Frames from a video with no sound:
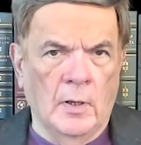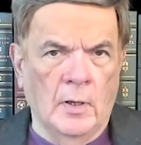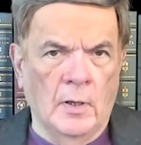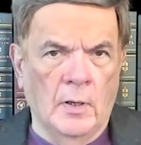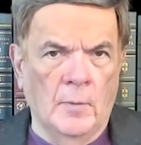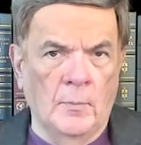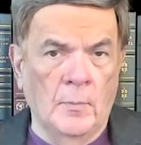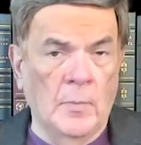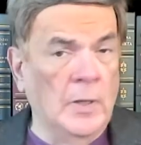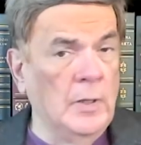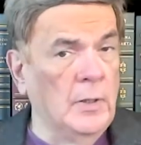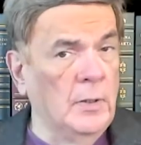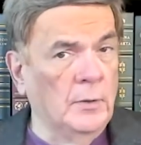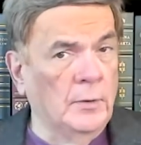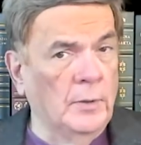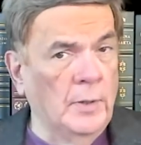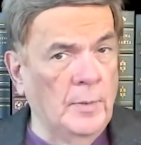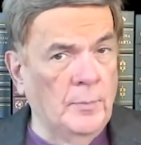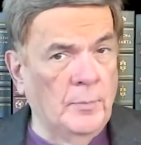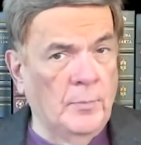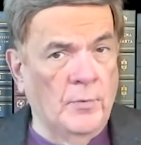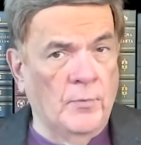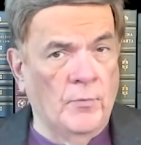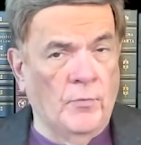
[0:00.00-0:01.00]
Many
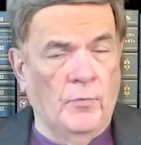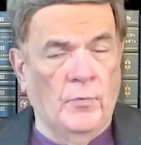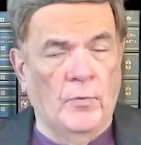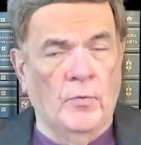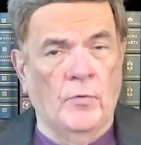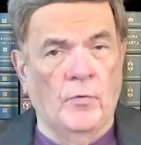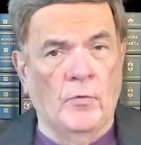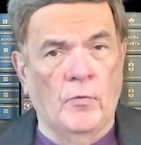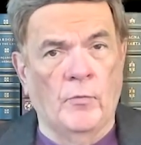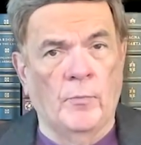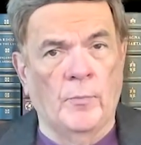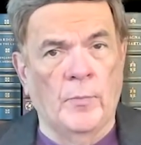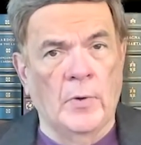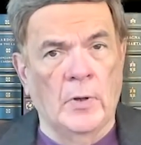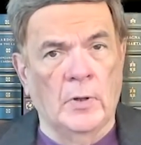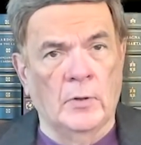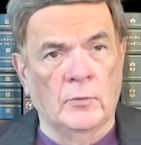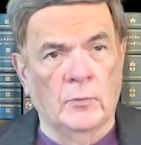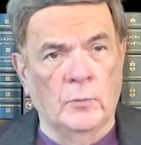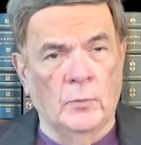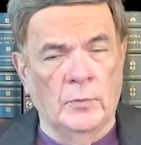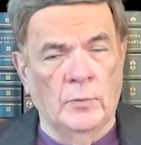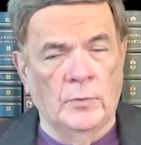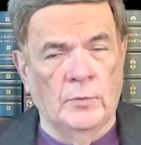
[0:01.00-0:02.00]
lepers, I
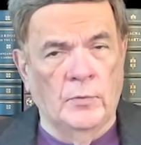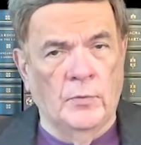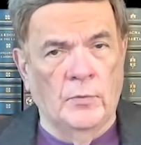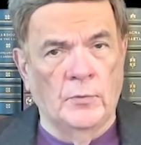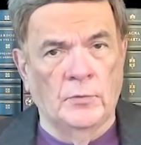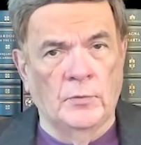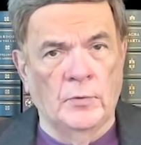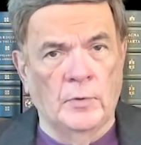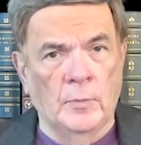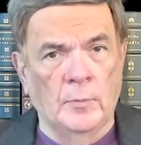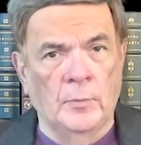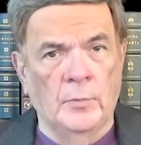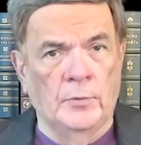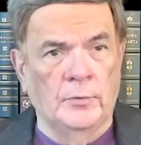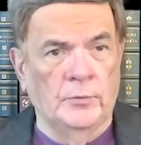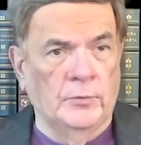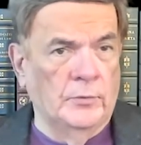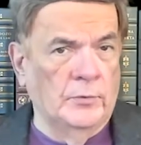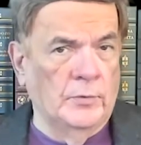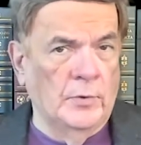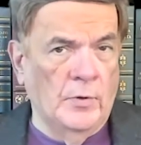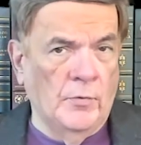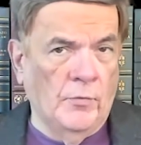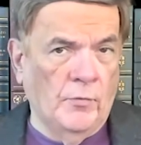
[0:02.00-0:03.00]
suspect, went to the temple to
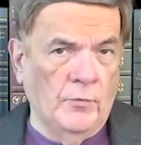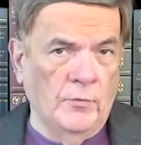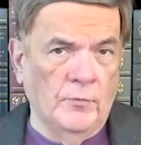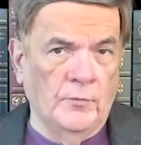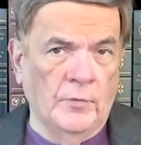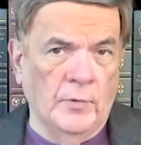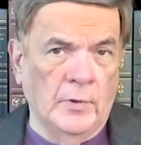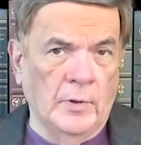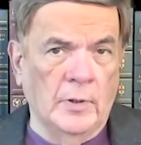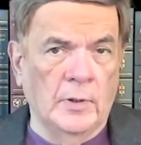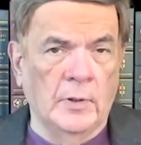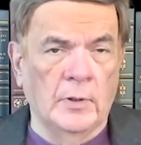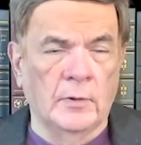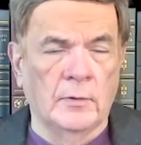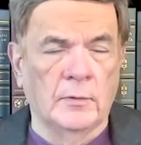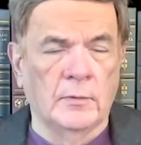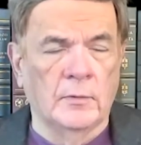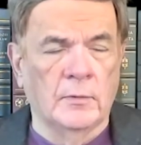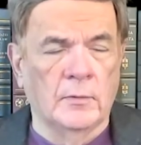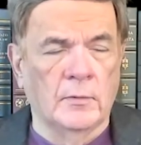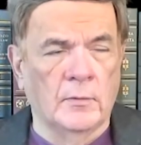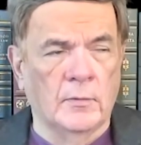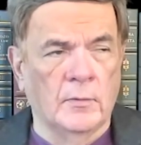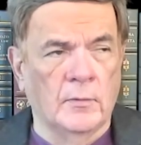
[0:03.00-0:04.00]
testify
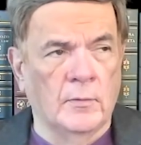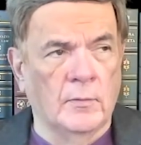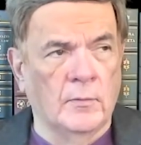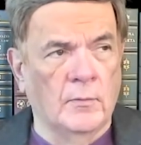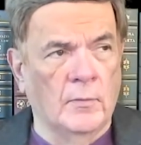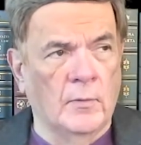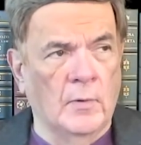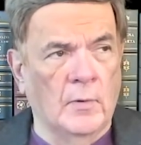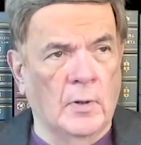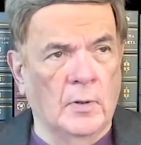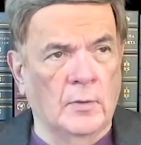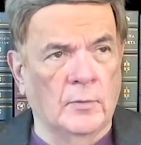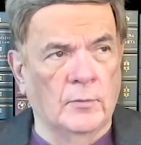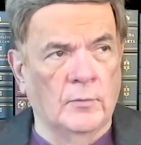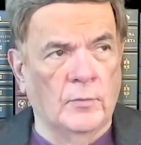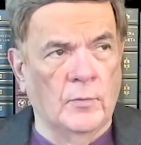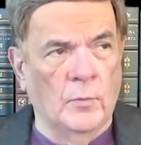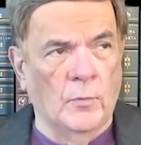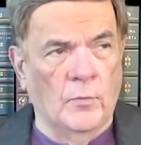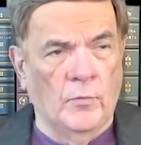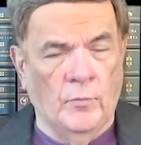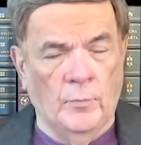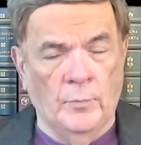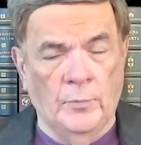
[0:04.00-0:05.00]
that there
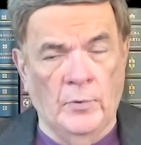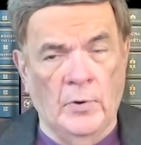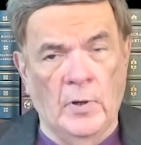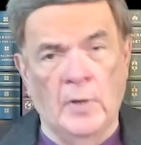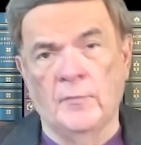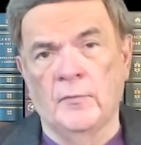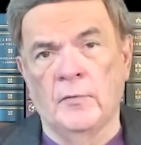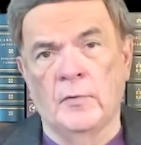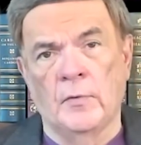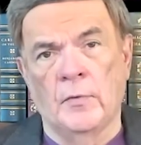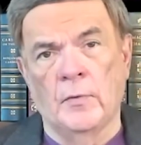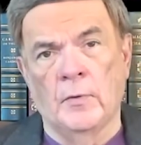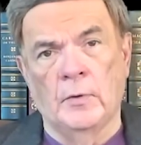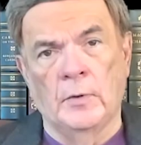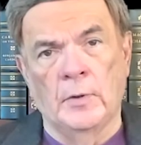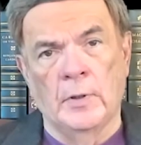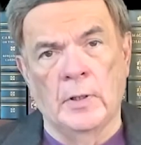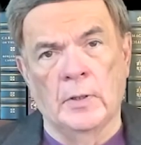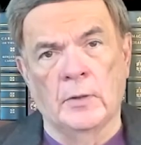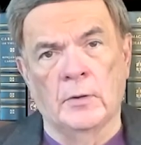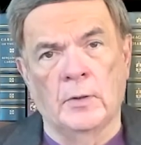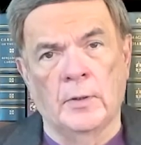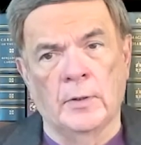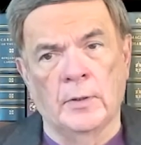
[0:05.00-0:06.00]
was a prophet in the
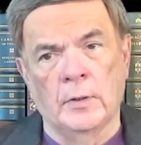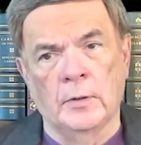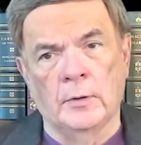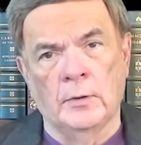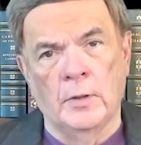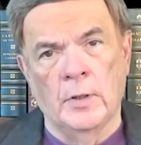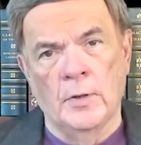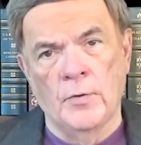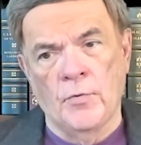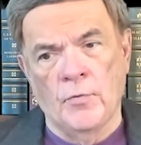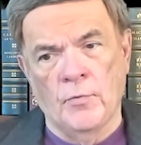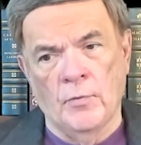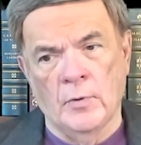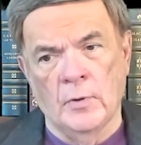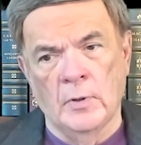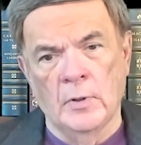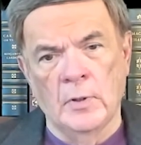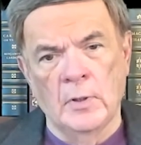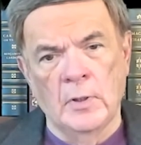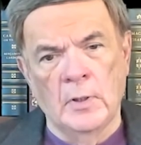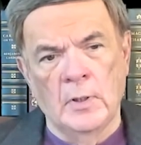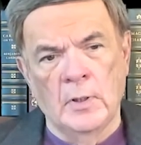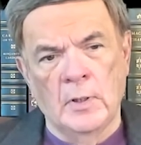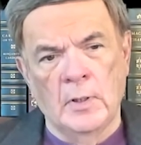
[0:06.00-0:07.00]
land like Elisha,
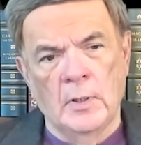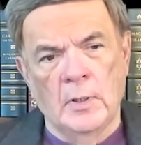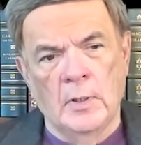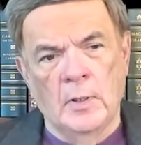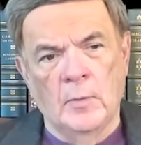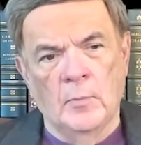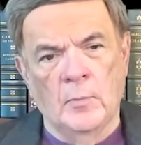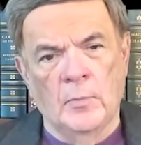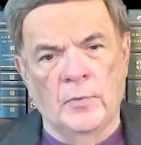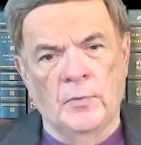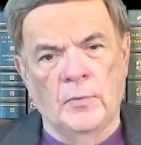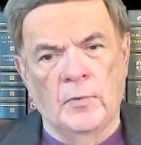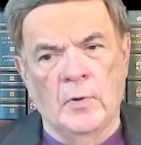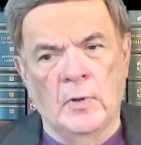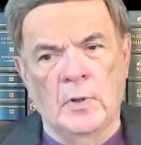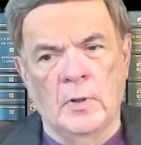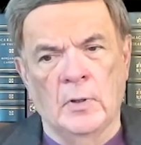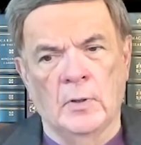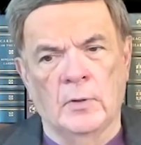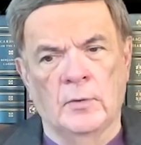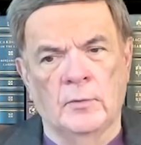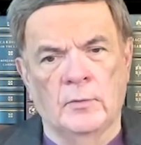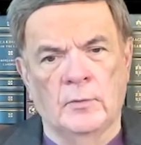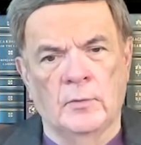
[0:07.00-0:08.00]
but they
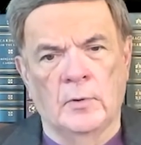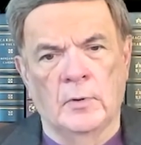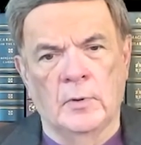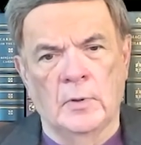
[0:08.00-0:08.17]
had